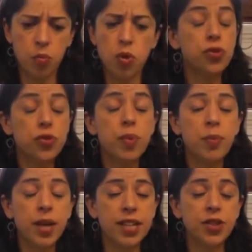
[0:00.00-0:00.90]
Most of my
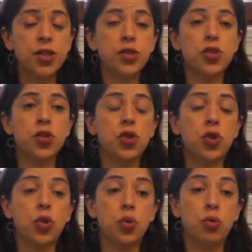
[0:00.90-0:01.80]
patients
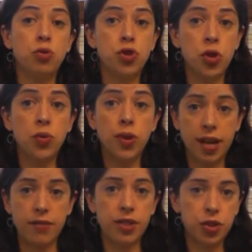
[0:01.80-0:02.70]
who don't
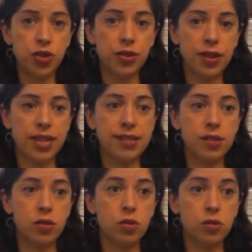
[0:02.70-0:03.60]
have
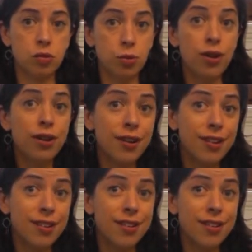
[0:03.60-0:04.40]
insurance work,